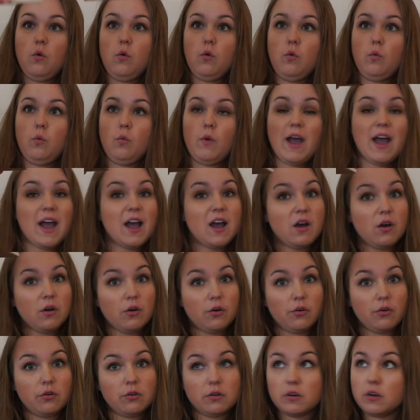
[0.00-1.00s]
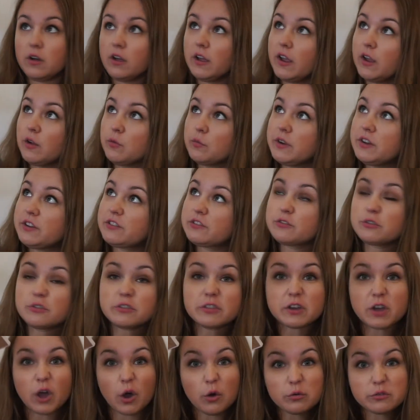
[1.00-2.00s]
Wow, it reached through
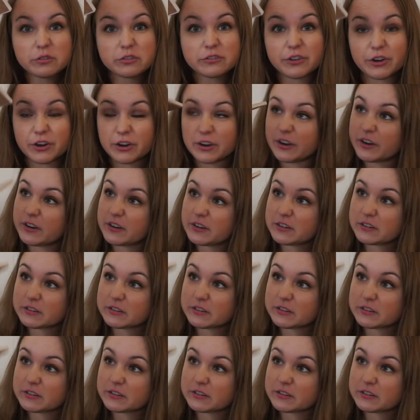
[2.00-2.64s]
the coaster.